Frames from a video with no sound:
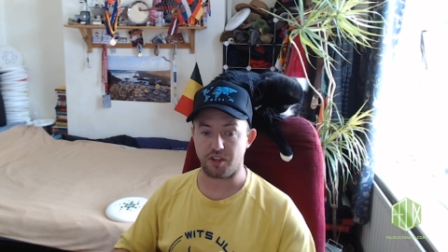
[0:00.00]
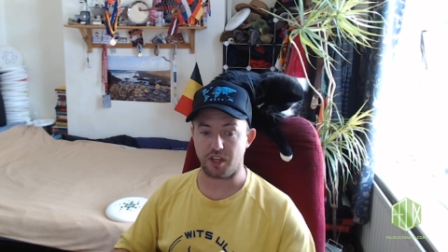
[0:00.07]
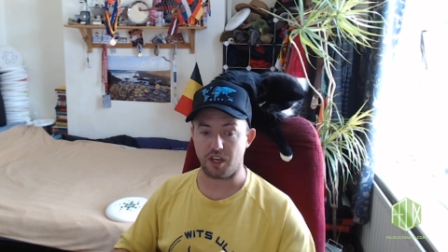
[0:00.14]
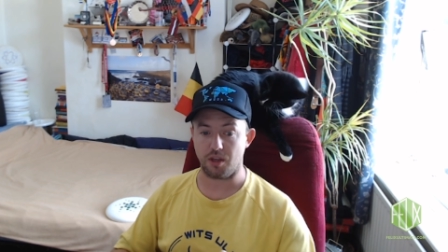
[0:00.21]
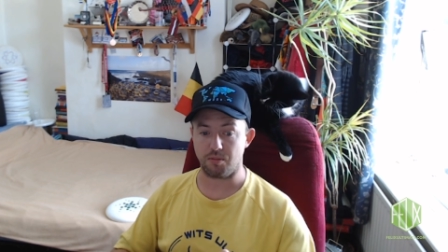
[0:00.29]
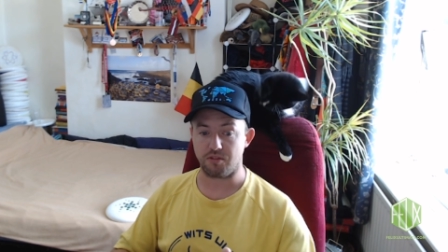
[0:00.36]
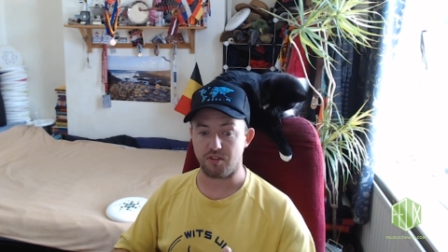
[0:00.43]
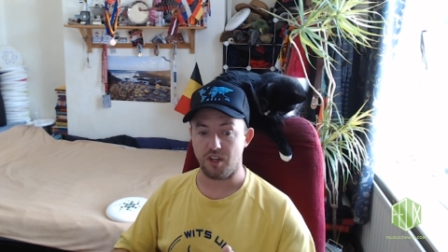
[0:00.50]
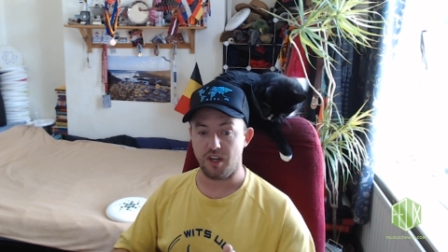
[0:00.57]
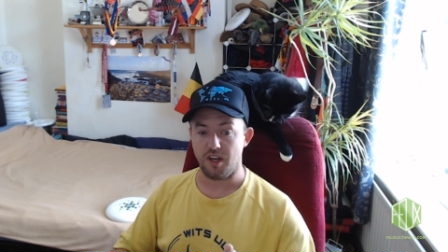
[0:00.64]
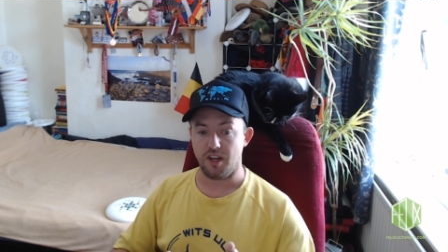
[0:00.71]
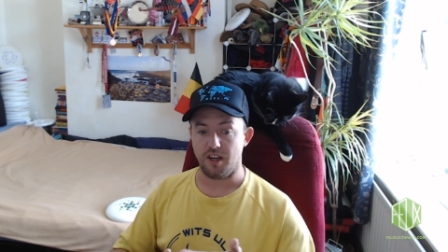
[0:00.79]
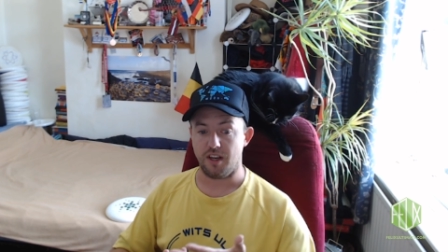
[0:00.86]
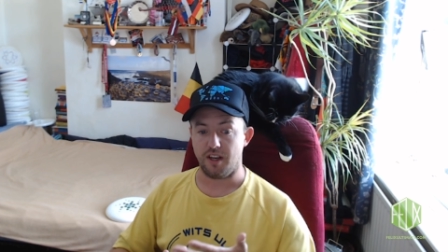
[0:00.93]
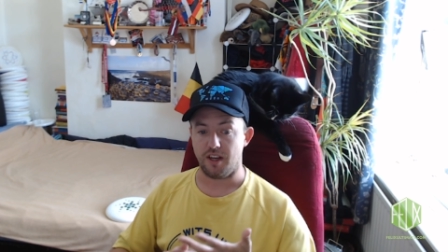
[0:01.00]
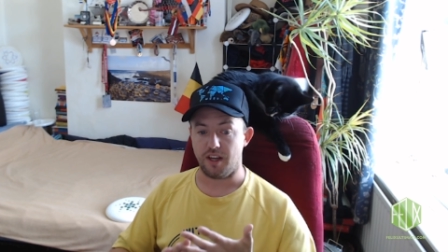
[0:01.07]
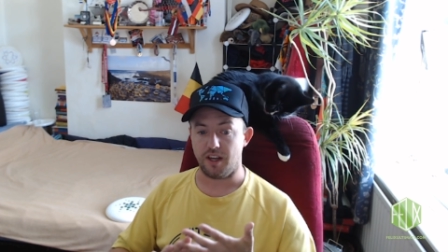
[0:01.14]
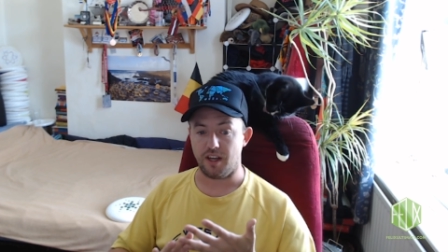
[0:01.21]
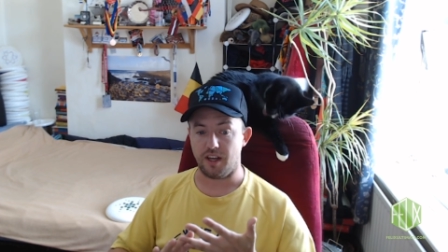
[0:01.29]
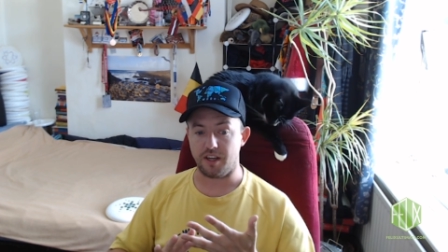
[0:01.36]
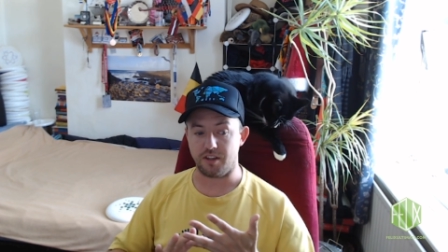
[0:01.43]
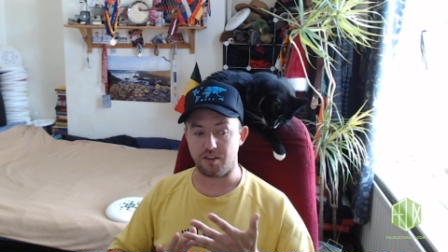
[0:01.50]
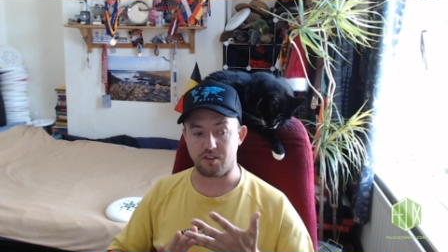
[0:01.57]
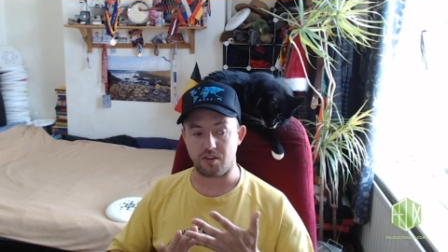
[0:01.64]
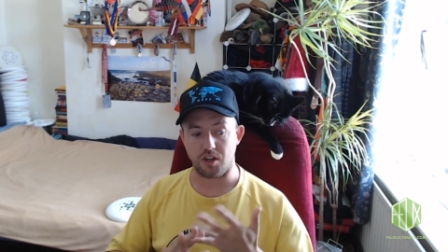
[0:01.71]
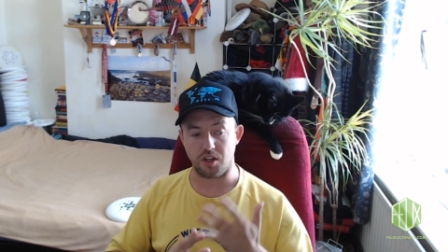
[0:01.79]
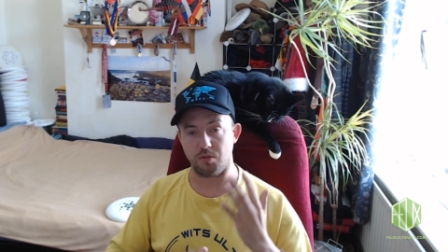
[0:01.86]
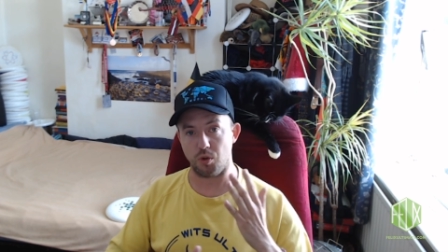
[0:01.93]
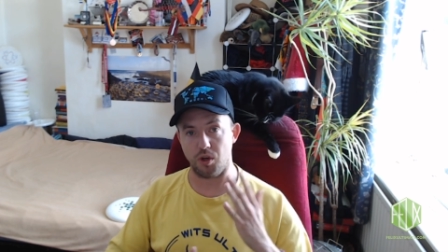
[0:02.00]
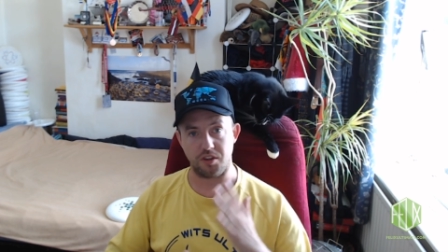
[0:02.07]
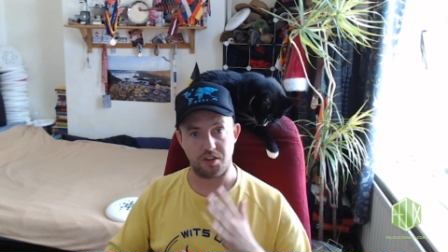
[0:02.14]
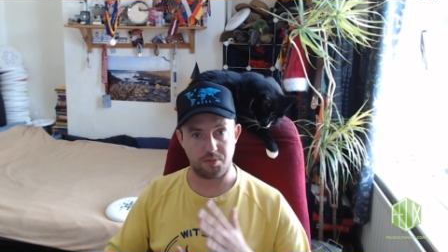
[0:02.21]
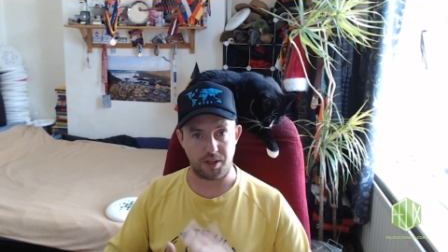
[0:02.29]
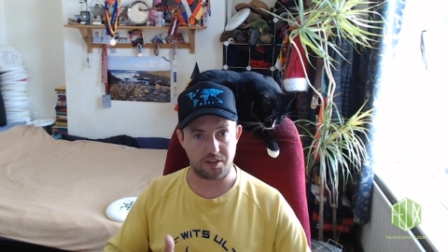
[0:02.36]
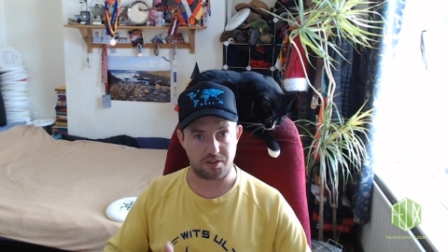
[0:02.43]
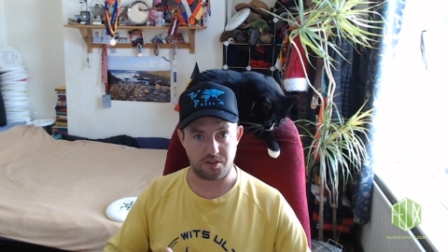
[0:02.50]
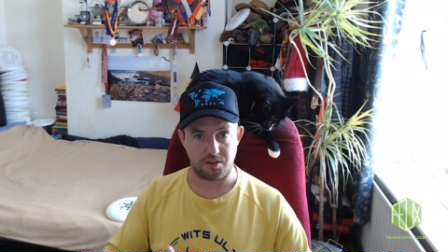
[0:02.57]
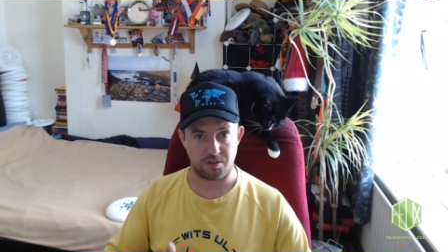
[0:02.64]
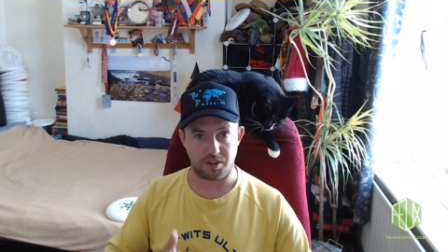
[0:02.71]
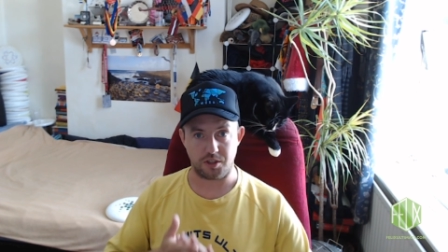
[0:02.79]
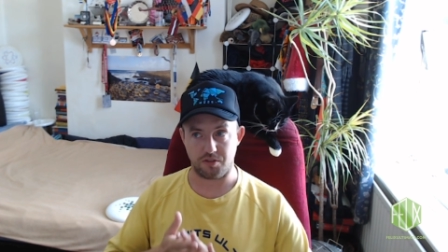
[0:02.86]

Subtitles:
games, and it's kind of one-dimensional, right?